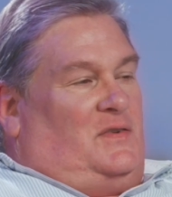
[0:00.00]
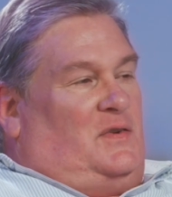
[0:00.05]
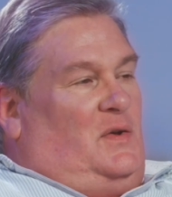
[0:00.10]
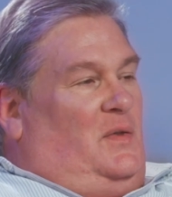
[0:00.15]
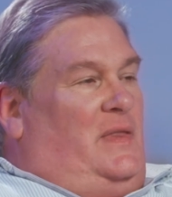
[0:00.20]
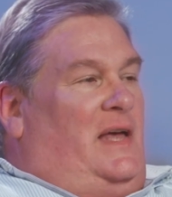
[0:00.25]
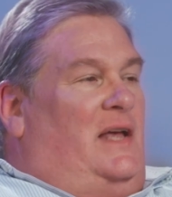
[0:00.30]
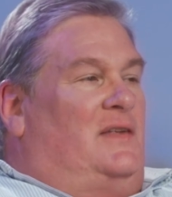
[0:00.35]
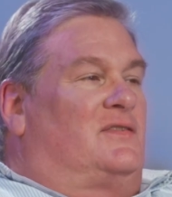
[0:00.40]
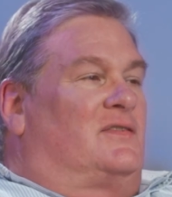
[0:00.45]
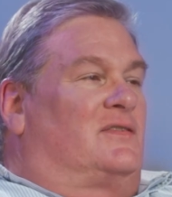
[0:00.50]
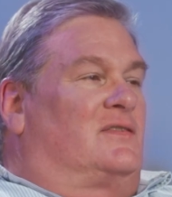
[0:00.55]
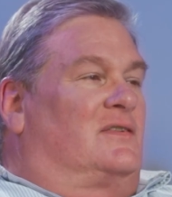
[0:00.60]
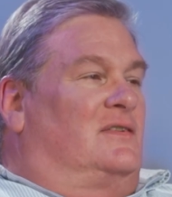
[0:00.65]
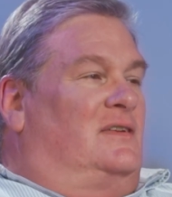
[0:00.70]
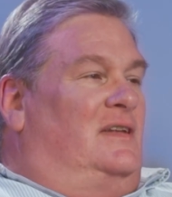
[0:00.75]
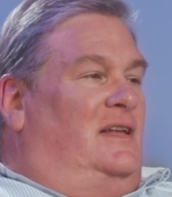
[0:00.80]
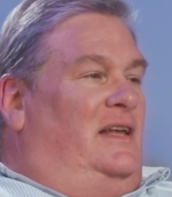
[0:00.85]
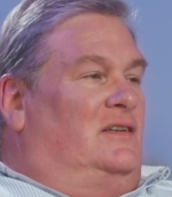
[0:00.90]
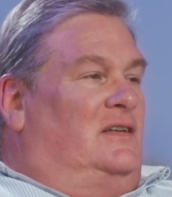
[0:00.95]
So that's
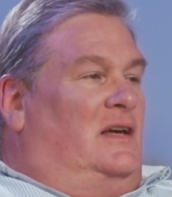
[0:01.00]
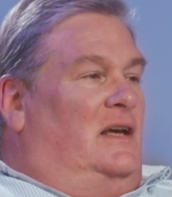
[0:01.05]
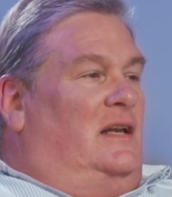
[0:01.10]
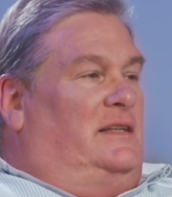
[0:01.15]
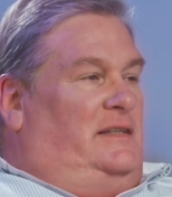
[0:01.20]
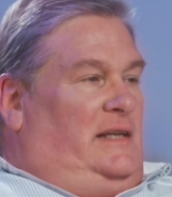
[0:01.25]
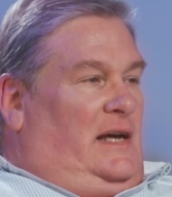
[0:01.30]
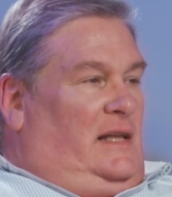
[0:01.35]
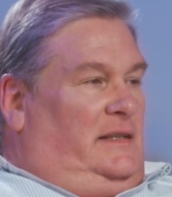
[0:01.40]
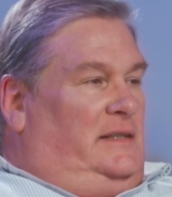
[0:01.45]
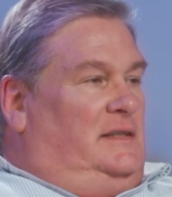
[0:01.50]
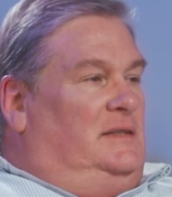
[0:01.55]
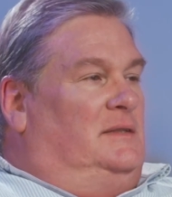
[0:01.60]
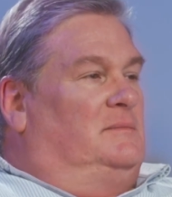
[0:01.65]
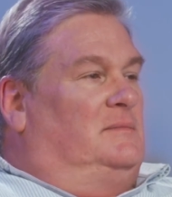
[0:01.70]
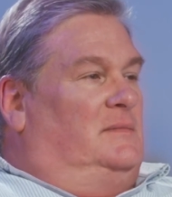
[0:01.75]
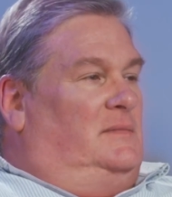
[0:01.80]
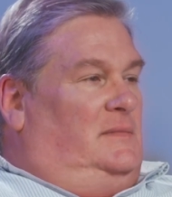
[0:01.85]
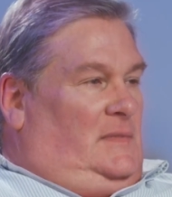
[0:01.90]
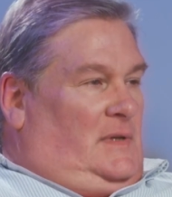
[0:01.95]
kind of
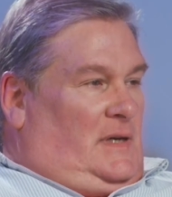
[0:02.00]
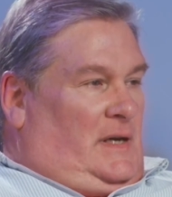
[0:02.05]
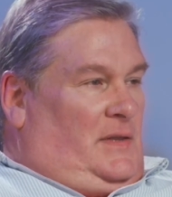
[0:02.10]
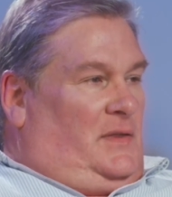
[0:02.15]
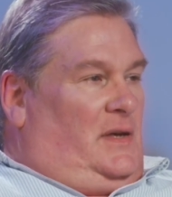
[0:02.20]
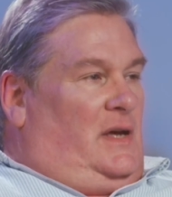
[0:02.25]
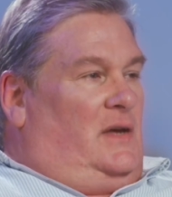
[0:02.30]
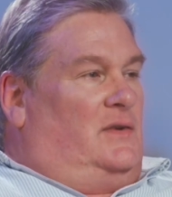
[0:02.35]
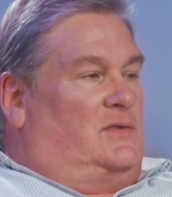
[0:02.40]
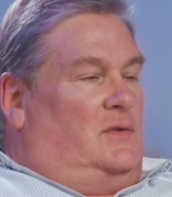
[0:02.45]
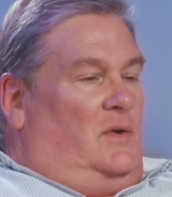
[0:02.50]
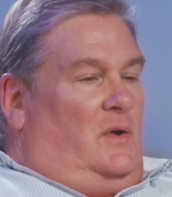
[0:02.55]
telling, I think.